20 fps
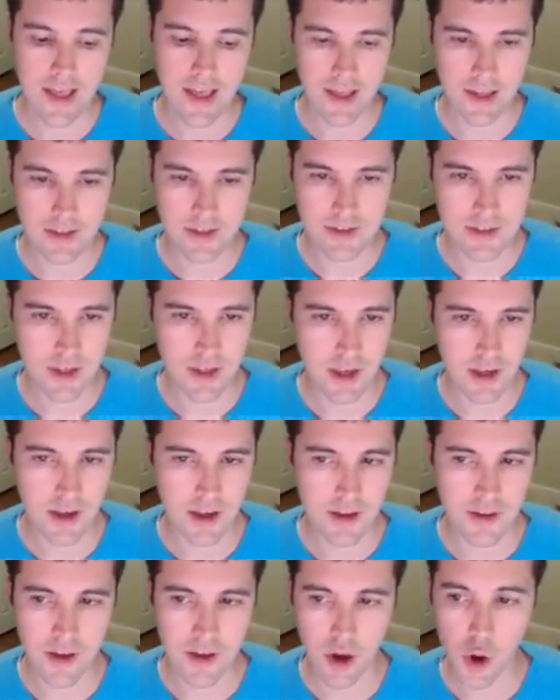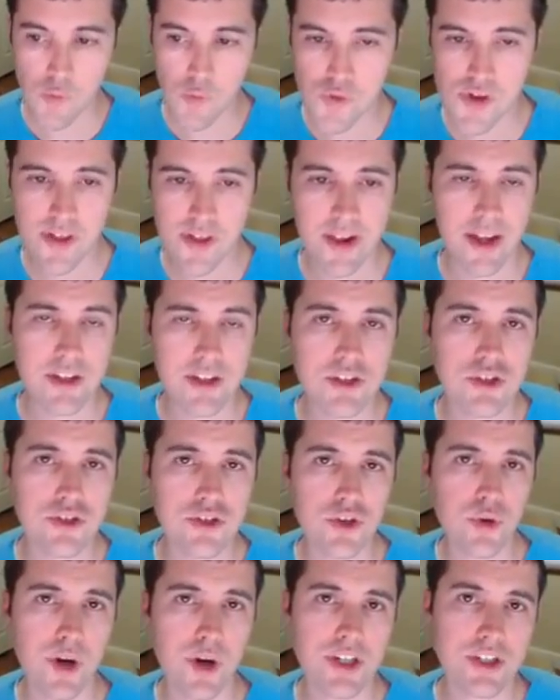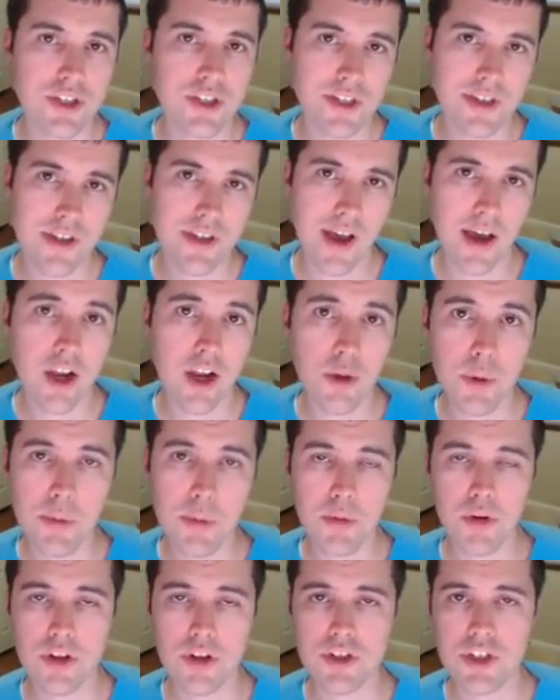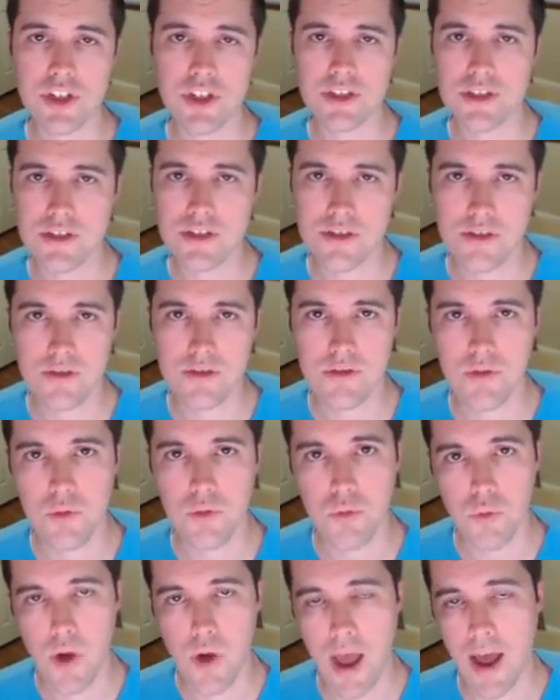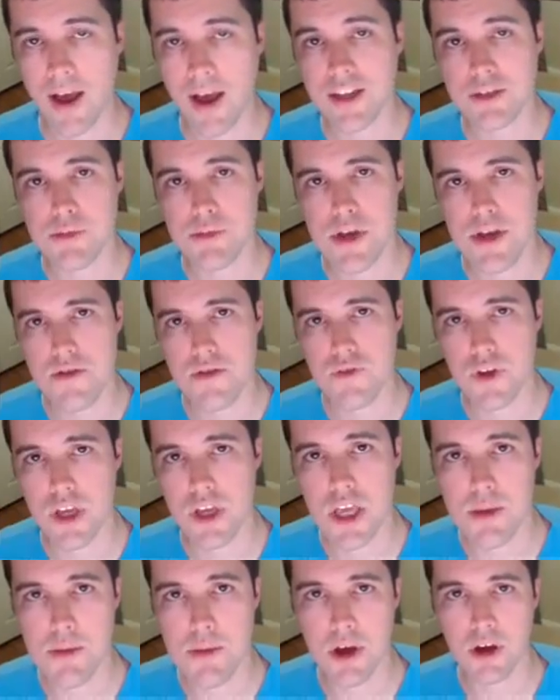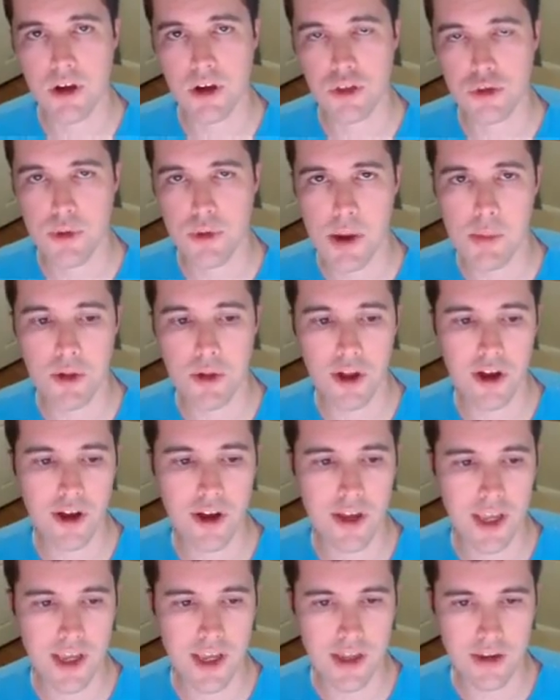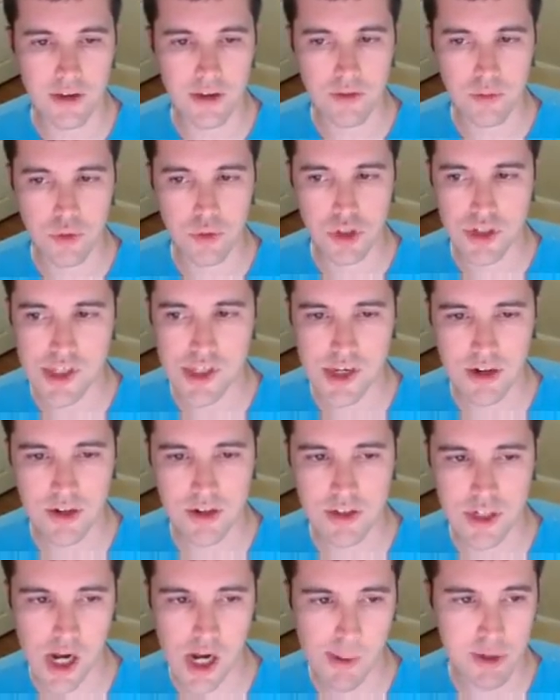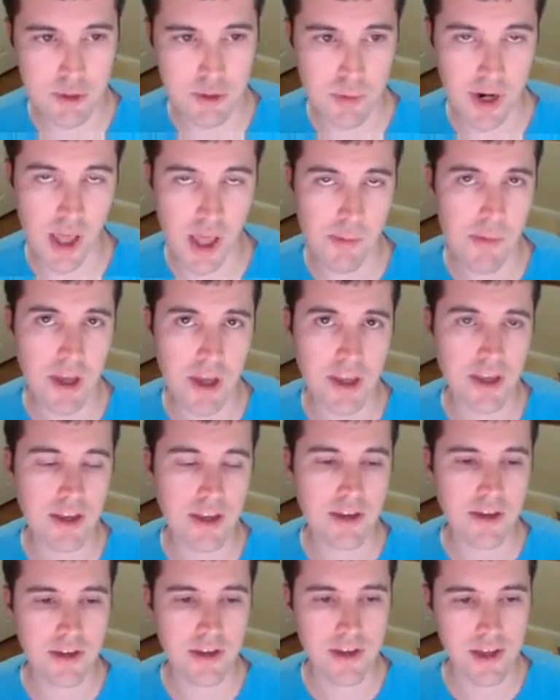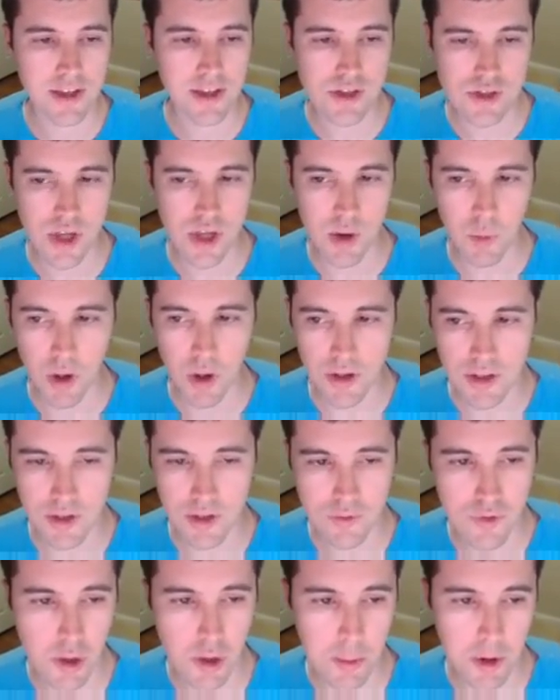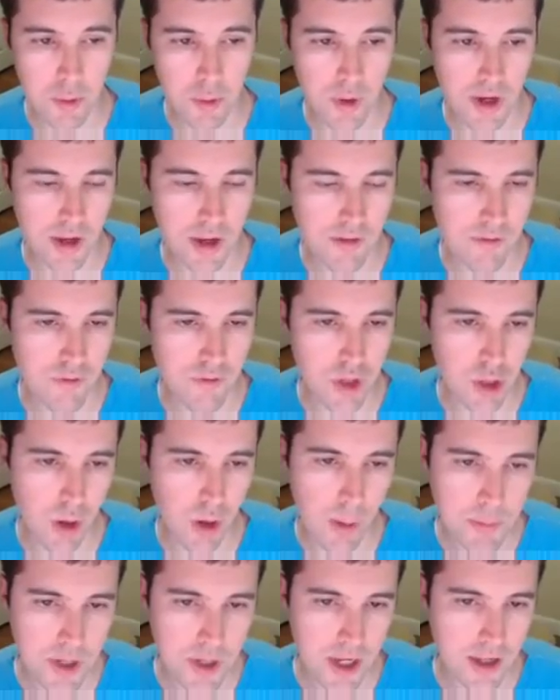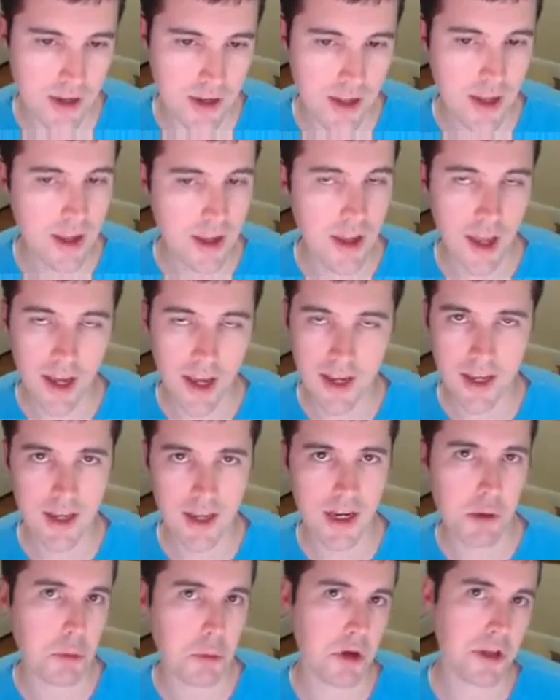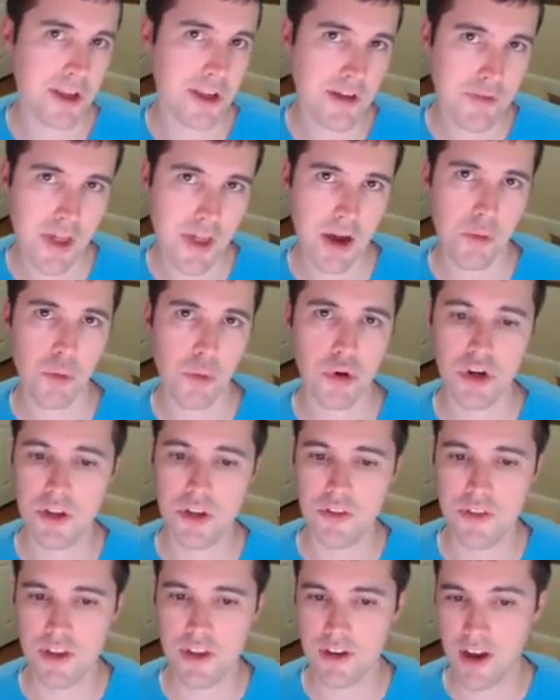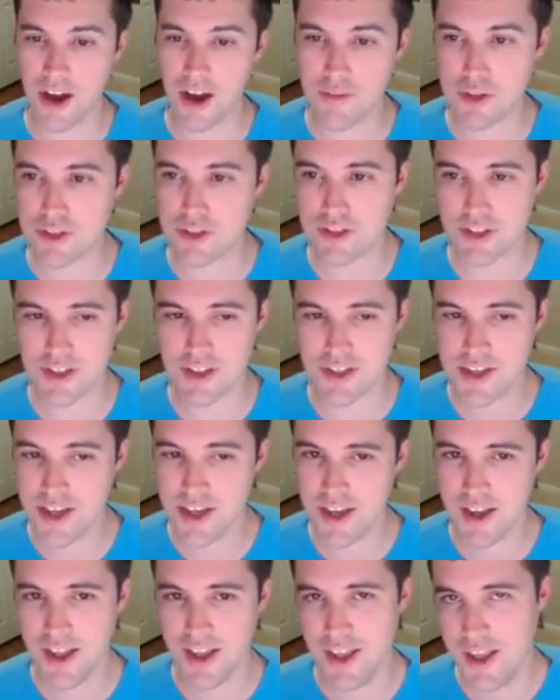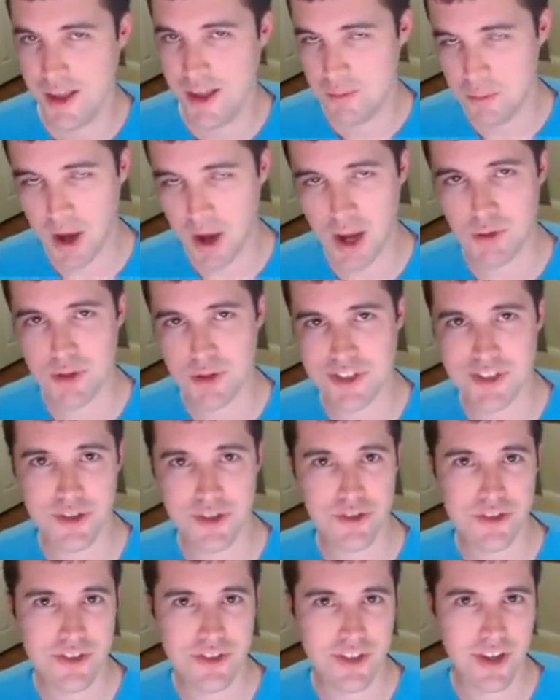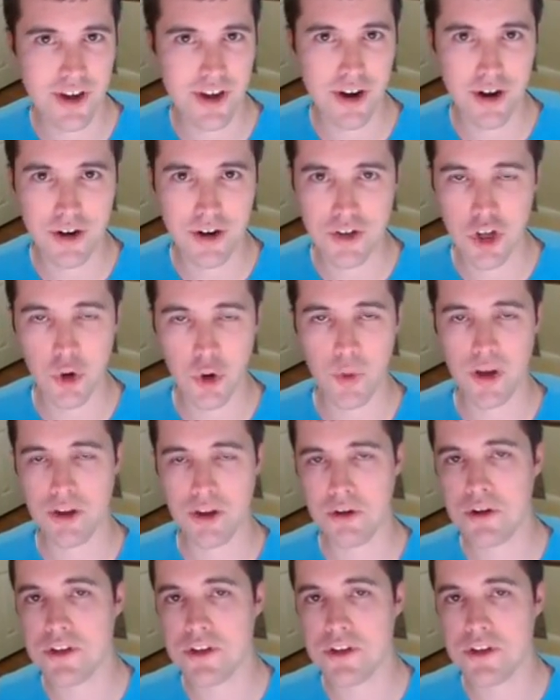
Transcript: And hopefully that answers your question. I know people had just asked me via email through my blog, and we're just curious how much money I'm making, and so I wanted to film a quick video update. Again, I want to give that warning that obviously my results are in no way